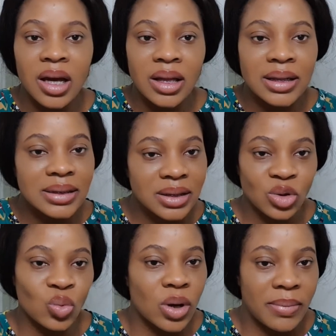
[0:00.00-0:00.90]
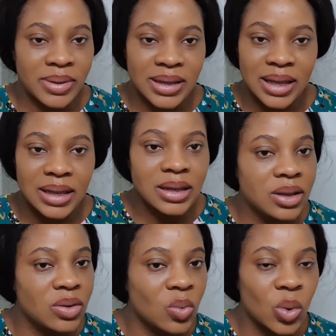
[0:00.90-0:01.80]
listen to what I'm saying,
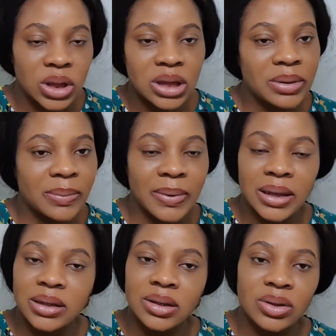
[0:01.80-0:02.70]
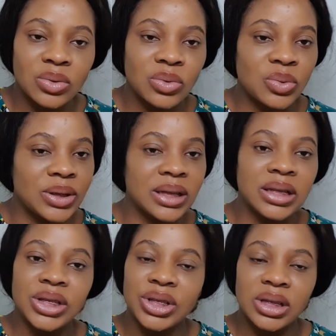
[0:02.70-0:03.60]
washing the plates, doing the
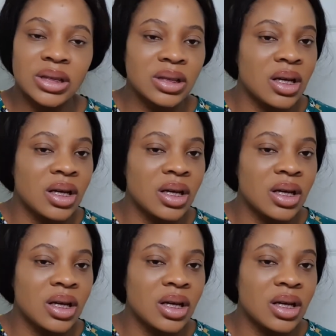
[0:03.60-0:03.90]
dishes,